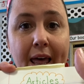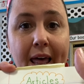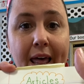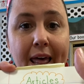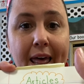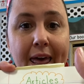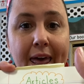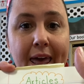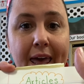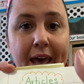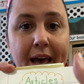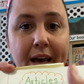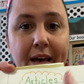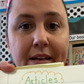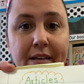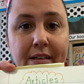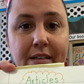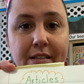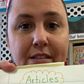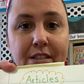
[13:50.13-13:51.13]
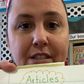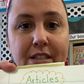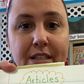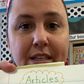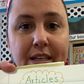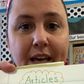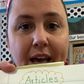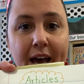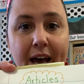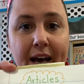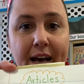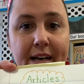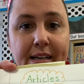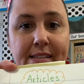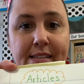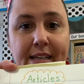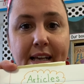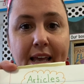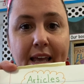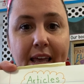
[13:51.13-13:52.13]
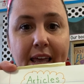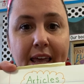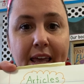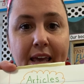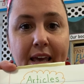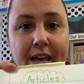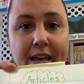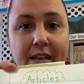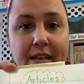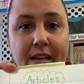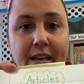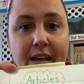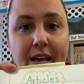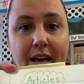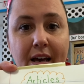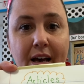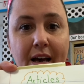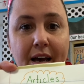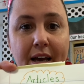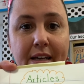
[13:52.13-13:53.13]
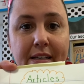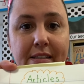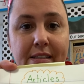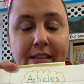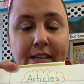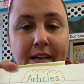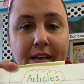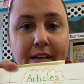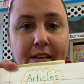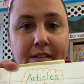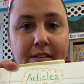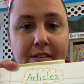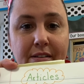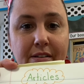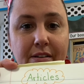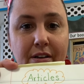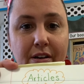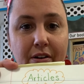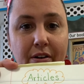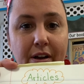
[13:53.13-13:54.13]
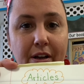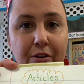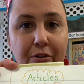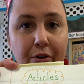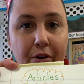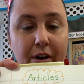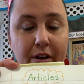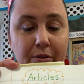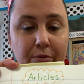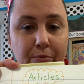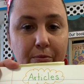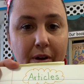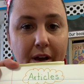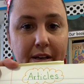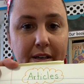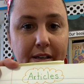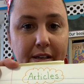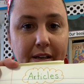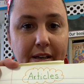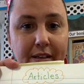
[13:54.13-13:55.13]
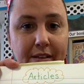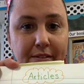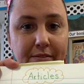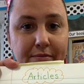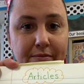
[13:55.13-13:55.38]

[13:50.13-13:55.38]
An. She has an idea. All right, go ahead and write it in.